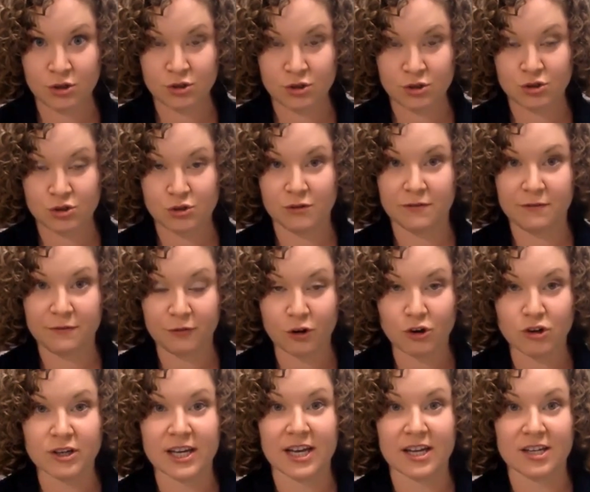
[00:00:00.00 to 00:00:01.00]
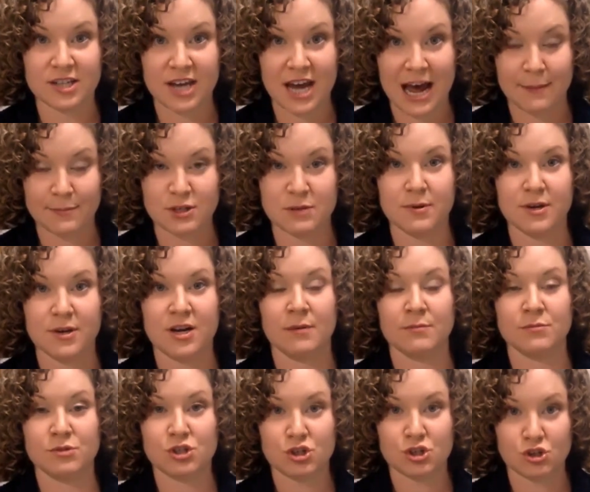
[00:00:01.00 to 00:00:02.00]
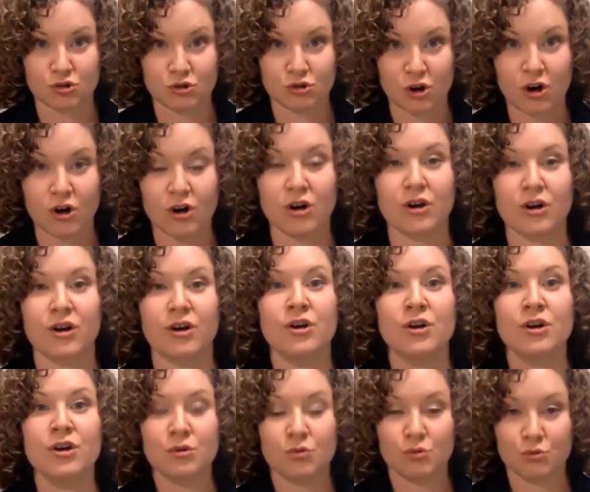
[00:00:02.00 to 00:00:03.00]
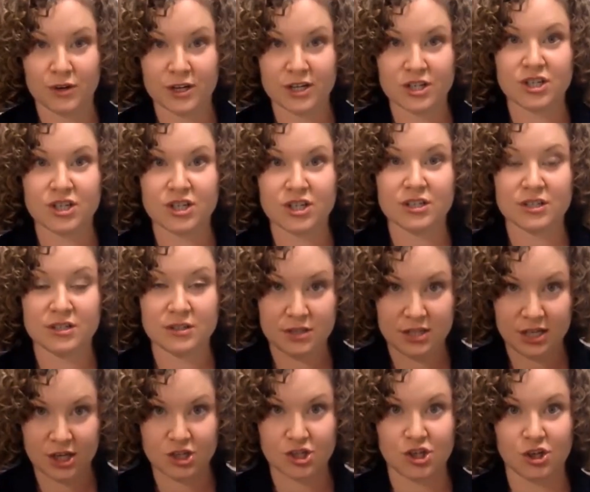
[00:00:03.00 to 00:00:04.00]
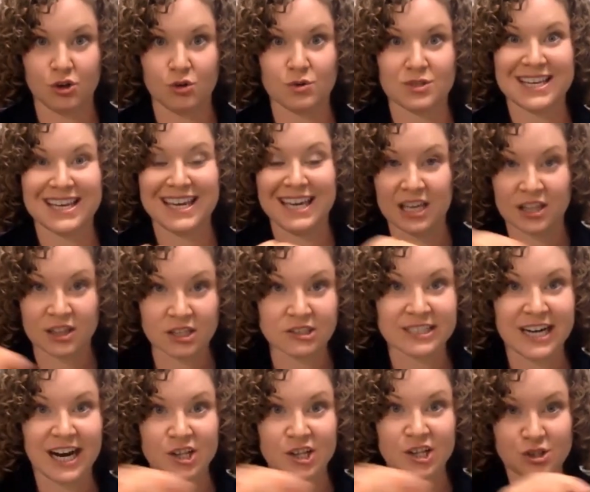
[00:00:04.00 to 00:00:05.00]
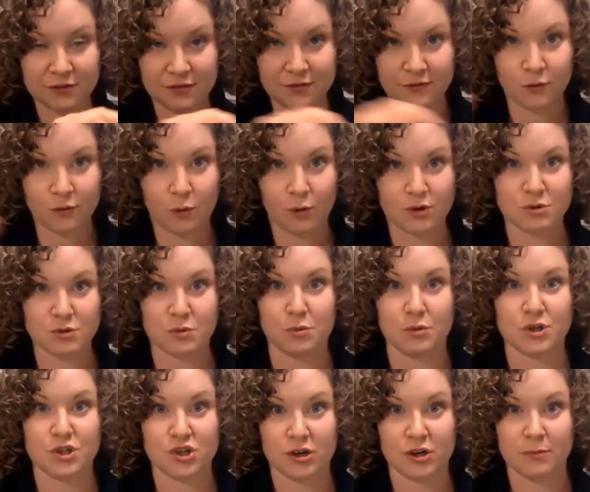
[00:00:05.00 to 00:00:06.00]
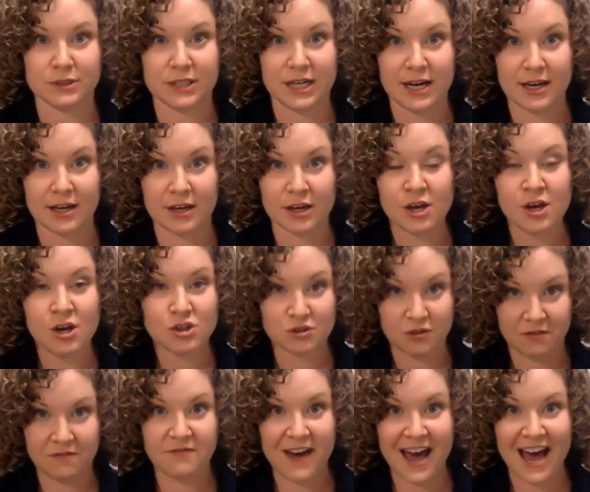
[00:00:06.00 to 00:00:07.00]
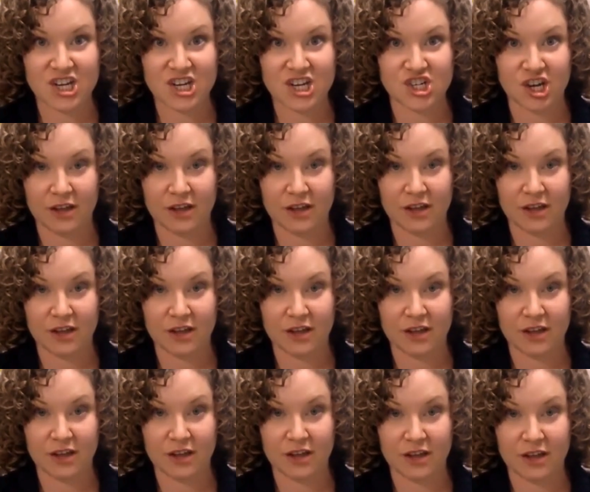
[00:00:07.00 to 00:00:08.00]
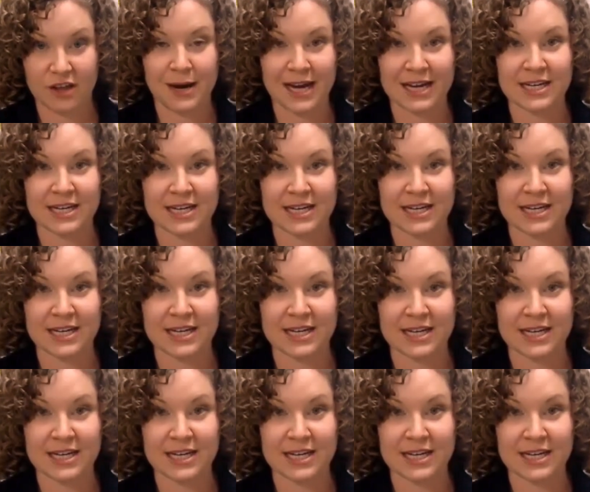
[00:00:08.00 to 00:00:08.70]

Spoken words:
to fully adapt, to become strong, rigid tissues in the lines of force with which you're applying. So fascia, the connective binding, takes